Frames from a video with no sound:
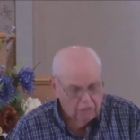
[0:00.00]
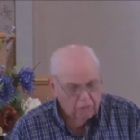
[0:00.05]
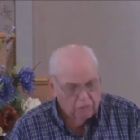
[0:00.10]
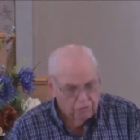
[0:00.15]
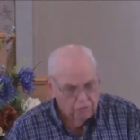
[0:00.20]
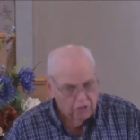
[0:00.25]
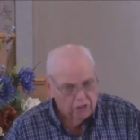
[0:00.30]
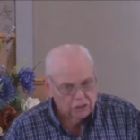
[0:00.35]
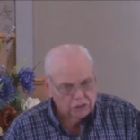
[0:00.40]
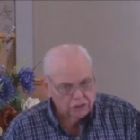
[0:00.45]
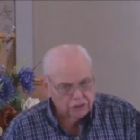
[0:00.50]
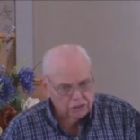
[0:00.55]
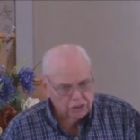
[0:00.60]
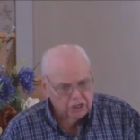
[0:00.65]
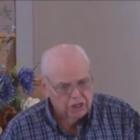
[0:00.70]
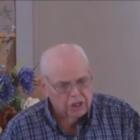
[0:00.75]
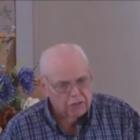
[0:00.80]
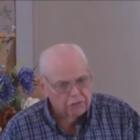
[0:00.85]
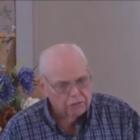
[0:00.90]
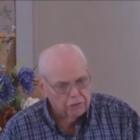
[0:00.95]
Thus
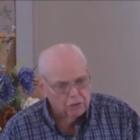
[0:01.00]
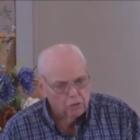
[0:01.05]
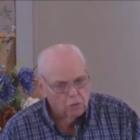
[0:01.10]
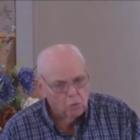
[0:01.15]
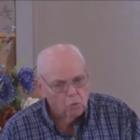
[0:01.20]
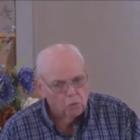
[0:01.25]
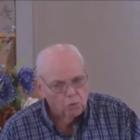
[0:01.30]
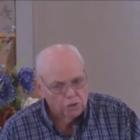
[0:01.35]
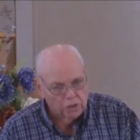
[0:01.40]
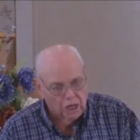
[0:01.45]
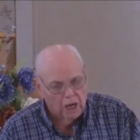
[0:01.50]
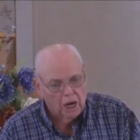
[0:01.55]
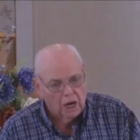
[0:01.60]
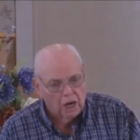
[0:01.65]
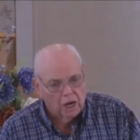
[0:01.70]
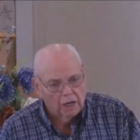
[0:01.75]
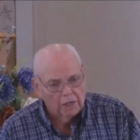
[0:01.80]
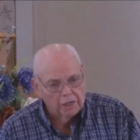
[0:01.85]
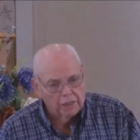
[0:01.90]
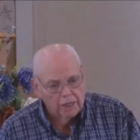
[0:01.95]
saith the Lord
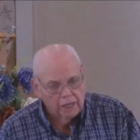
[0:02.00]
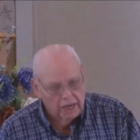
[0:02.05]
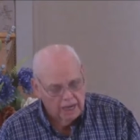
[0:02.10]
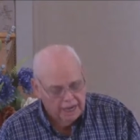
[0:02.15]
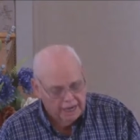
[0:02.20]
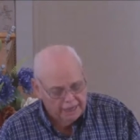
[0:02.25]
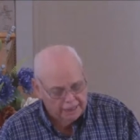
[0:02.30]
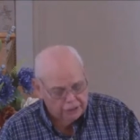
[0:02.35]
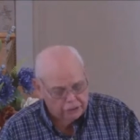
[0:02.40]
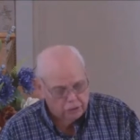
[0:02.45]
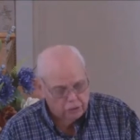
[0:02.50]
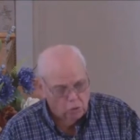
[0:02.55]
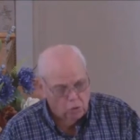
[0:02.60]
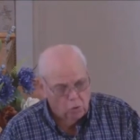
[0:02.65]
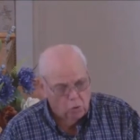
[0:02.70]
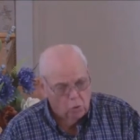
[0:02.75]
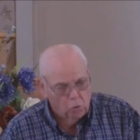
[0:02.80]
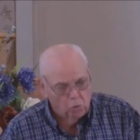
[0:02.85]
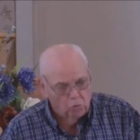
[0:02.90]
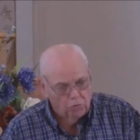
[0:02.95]
God. And
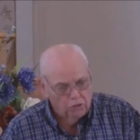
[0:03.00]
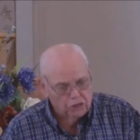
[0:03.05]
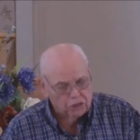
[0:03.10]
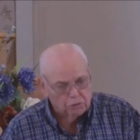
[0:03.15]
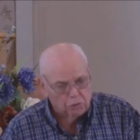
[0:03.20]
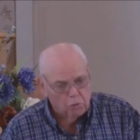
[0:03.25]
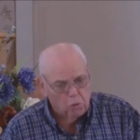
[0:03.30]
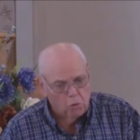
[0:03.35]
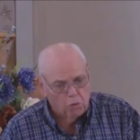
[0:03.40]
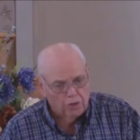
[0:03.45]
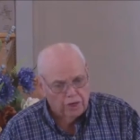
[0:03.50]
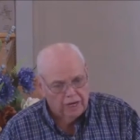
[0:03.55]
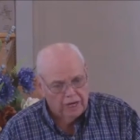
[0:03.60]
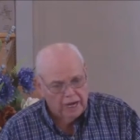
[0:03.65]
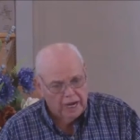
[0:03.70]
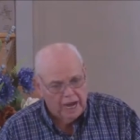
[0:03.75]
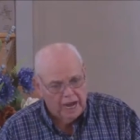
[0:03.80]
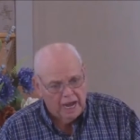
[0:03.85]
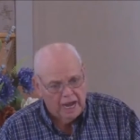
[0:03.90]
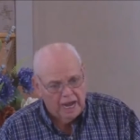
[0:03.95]
so this
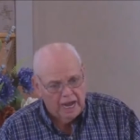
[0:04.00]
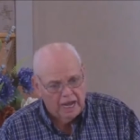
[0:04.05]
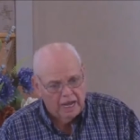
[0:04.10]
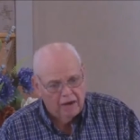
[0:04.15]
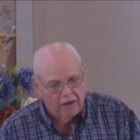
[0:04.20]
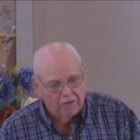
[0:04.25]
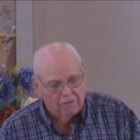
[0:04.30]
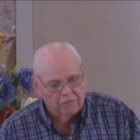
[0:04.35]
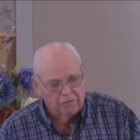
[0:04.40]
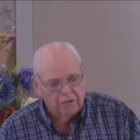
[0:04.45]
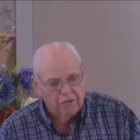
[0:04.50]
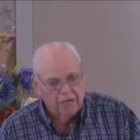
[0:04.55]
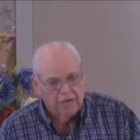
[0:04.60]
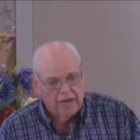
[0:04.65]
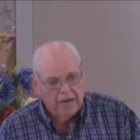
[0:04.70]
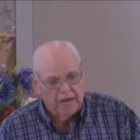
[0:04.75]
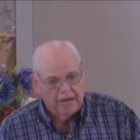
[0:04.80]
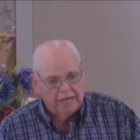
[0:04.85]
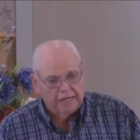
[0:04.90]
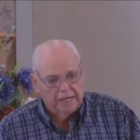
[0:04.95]
morning I have,
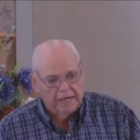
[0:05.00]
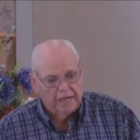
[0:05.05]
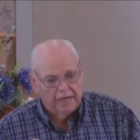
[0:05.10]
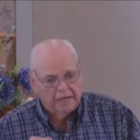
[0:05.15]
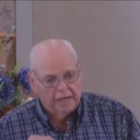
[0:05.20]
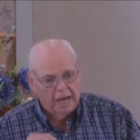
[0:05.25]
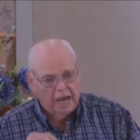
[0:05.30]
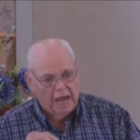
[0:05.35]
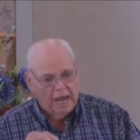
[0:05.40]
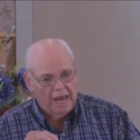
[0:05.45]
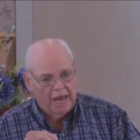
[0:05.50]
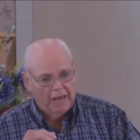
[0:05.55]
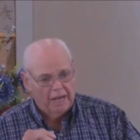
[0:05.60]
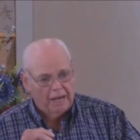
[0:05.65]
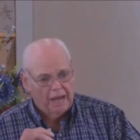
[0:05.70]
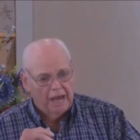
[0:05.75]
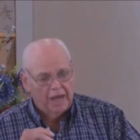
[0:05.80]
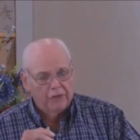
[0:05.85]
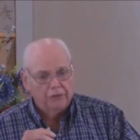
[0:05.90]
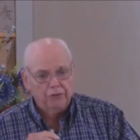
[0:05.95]
and
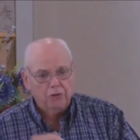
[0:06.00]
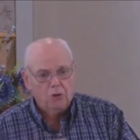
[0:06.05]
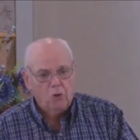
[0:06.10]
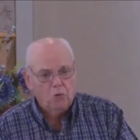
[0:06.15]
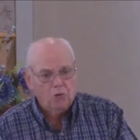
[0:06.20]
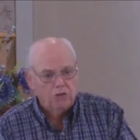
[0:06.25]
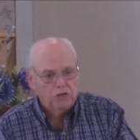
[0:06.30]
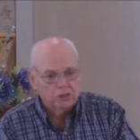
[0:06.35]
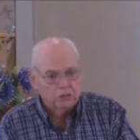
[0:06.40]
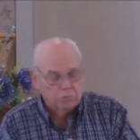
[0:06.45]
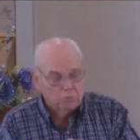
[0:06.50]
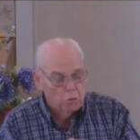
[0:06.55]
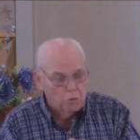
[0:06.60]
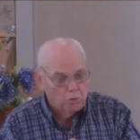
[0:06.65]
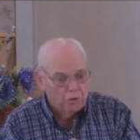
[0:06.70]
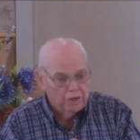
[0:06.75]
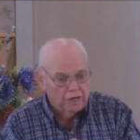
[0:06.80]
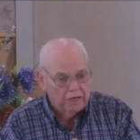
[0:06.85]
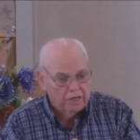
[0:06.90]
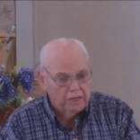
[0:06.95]
I know this
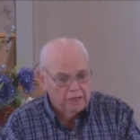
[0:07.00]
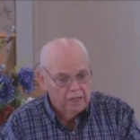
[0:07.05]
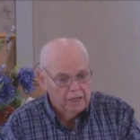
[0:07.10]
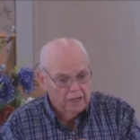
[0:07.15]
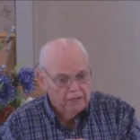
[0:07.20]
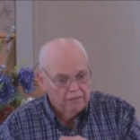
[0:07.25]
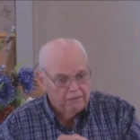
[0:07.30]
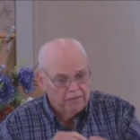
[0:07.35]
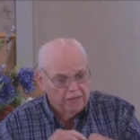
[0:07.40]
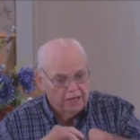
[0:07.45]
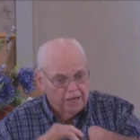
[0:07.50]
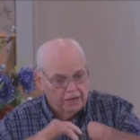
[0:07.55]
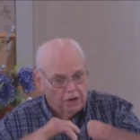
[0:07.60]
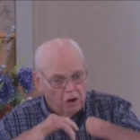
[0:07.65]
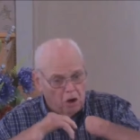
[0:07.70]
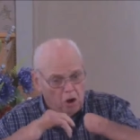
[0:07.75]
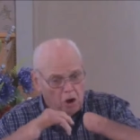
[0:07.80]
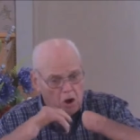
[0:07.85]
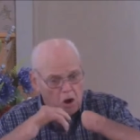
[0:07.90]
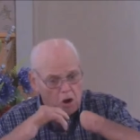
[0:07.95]
morning that
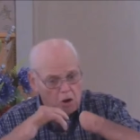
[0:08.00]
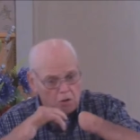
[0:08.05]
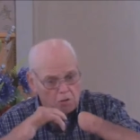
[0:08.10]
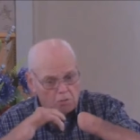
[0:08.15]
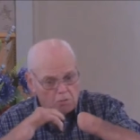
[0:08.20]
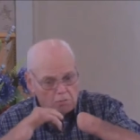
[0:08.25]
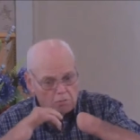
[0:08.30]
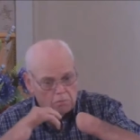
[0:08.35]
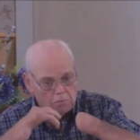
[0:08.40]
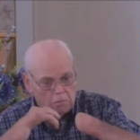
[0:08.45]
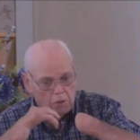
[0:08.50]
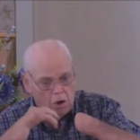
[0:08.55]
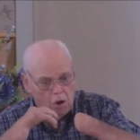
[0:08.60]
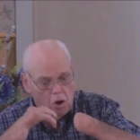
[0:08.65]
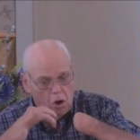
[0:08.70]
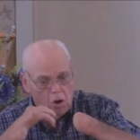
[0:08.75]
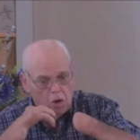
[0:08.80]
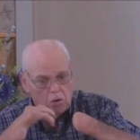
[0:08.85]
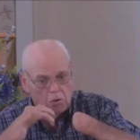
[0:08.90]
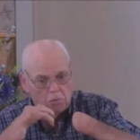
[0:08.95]
our
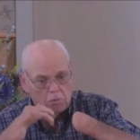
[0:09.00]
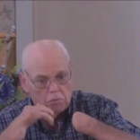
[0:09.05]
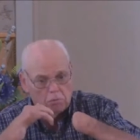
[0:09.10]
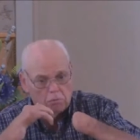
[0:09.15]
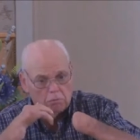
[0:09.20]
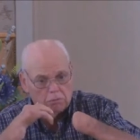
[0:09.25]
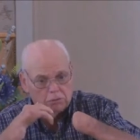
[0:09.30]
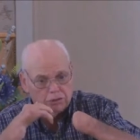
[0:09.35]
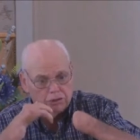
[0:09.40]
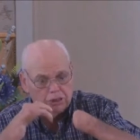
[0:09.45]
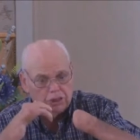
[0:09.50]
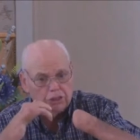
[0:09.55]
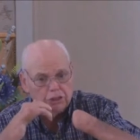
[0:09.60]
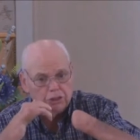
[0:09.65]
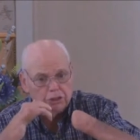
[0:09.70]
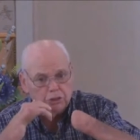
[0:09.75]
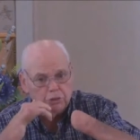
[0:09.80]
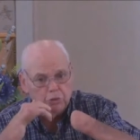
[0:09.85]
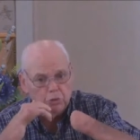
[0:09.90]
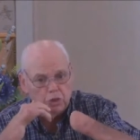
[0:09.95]
Sunday
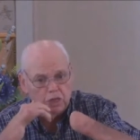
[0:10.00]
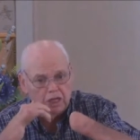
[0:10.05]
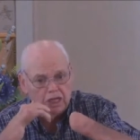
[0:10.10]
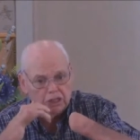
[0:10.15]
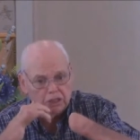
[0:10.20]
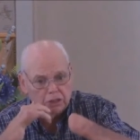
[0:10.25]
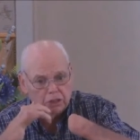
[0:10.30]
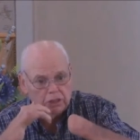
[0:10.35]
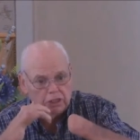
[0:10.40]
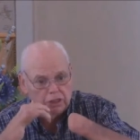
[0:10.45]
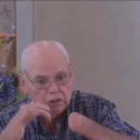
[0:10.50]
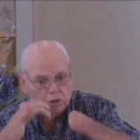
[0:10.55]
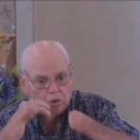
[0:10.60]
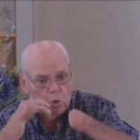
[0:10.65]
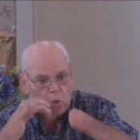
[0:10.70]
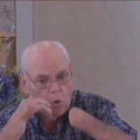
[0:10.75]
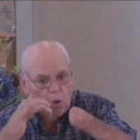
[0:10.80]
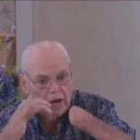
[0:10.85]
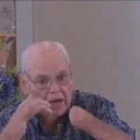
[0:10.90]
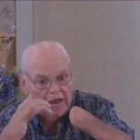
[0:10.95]
school lesson is
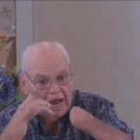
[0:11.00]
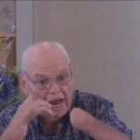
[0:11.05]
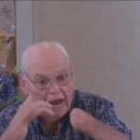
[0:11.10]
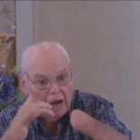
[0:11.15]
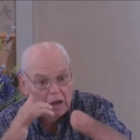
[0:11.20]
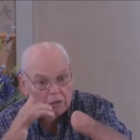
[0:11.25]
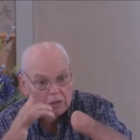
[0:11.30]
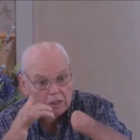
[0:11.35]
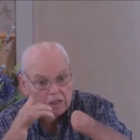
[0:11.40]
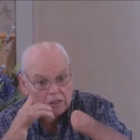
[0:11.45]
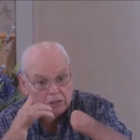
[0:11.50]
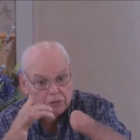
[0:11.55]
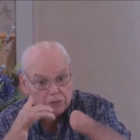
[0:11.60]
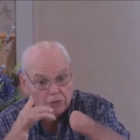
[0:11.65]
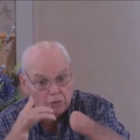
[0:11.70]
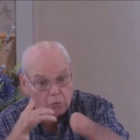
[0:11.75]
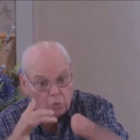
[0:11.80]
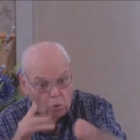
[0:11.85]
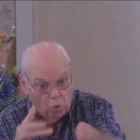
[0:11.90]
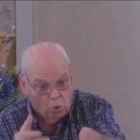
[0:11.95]
going out into
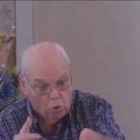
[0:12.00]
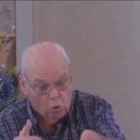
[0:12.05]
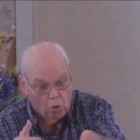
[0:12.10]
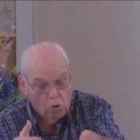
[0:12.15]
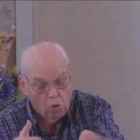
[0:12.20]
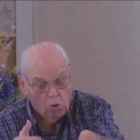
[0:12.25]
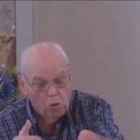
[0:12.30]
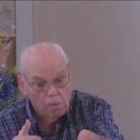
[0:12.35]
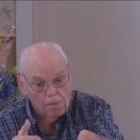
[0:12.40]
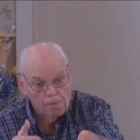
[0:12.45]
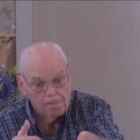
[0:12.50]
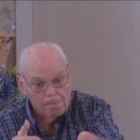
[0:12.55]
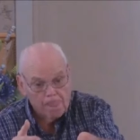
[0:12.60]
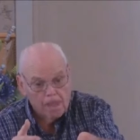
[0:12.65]
the world.